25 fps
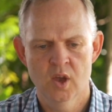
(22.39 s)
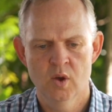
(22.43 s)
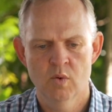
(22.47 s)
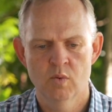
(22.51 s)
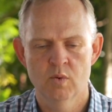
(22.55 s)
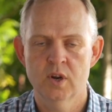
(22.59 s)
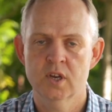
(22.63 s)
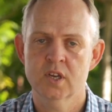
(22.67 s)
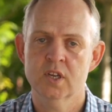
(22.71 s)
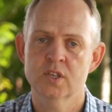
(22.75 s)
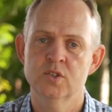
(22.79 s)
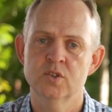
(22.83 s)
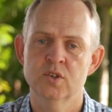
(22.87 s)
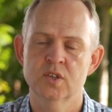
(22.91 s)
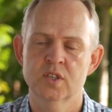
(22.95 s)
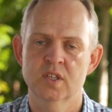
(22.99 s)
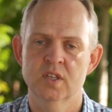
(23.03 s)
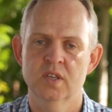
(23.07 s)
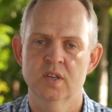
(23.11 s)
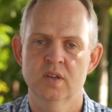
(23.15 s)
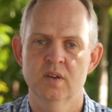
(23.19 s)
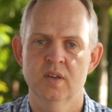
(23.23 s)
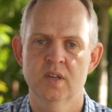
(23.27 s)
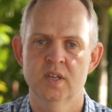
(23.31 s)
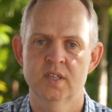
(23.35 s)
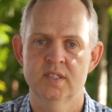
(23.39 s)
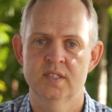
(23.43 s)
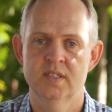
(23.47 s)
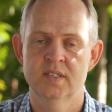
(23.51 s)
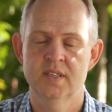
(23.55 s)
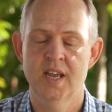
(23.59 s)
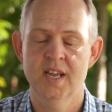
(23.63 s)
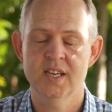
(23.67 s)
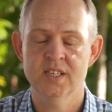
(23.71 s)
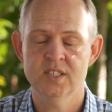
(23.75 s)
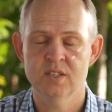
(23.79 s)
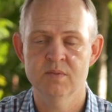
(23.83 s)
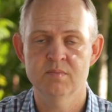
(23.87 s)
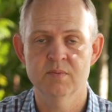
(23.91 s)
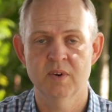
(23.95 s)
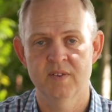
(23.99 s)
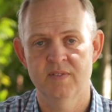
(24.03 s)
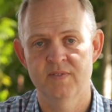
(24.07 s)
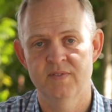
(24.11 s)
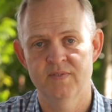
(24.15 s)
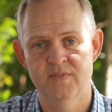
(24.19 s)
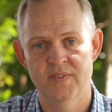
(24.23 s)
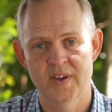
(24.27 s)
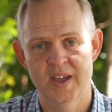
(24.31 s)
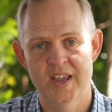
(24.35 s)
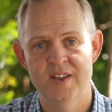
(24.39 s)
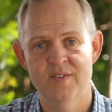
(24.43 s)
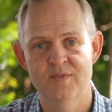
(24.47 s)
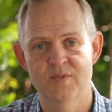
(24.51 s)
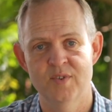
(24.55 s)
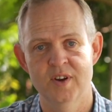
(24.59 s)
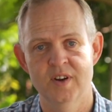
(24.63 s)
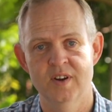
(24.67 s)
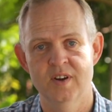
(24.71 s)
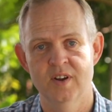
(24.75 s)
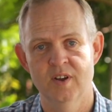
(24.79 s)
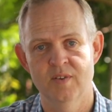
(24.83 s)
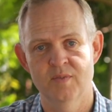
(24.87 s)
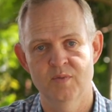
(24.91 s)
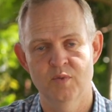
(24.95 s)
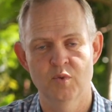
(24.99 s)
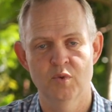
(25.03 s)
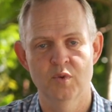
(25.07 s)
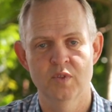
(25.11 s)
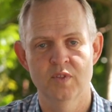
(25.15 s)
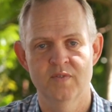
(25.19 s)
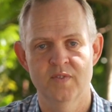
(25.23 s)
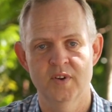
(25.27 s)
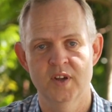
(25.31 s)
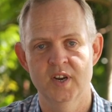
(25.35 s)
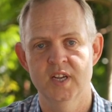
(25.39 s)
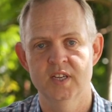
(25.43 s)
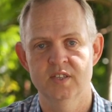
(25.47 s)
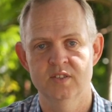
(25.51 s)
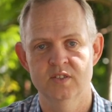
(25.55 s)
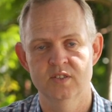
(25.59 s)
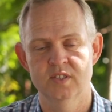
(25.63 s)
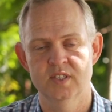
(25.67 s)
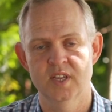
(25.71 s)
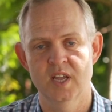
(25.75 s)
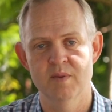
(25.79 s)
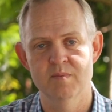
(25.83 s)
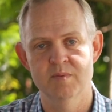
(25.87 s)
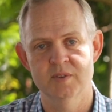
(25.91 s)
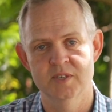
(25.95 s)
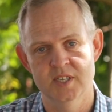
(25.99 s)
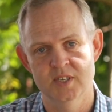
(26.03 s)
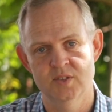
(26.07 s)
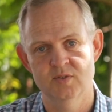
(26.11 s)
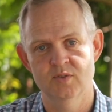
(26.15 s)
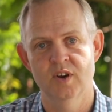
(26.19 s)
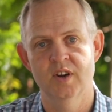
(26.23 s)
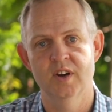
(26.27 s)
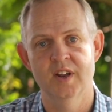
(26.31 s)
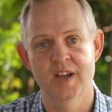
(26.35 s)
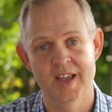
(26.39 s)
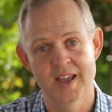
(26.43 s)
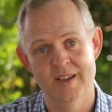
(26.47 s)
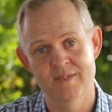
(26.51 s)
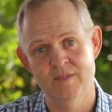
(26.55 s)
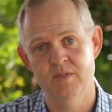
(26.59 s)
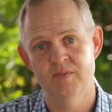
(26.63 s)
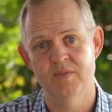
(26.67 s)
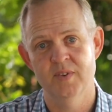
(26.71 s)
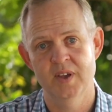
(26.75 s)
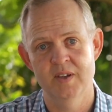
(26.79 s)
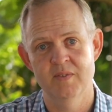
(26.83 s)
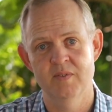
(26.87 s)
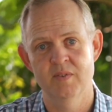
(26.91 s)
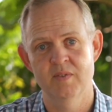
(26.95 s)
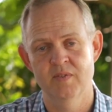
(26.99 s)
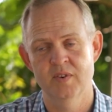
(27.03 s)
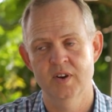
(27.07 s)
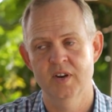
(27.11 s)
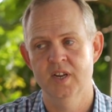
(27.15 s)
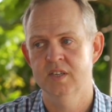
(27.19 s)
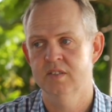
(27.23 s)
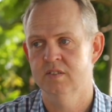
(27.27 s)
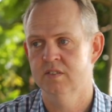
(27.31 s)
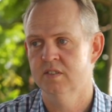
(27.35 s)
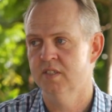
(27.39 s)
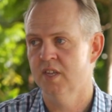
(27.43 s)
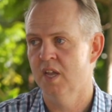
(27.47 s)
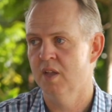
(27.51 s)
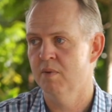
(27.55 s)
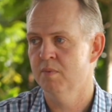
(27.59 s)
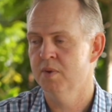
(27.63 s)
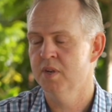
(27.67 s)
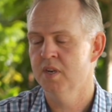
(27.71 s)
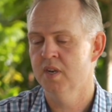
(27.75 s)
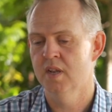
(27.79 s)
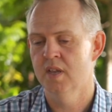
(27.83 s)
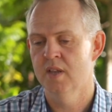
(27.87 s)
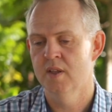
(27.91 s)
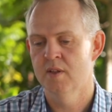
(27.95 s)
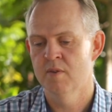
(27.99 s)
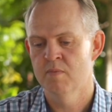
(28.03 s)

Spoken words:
we're not going to talk about, it's actually my favorite of all the financial statements. That's right, I have a favorite financial statement.